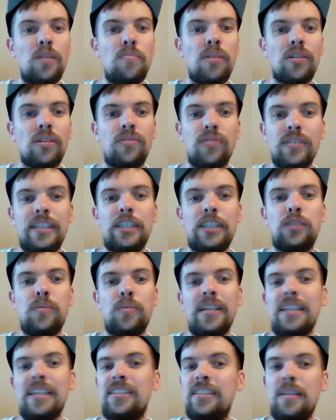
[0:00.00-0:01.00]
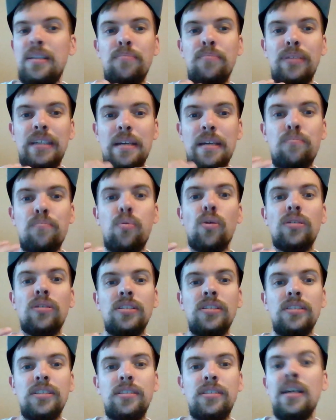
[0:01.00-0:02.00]
but for this one it's simply
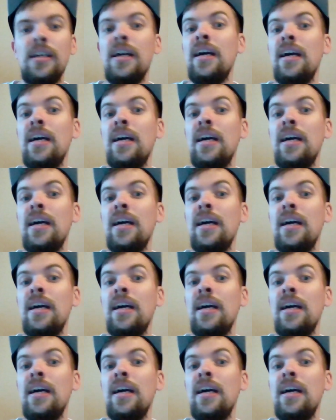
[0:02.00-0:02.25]
important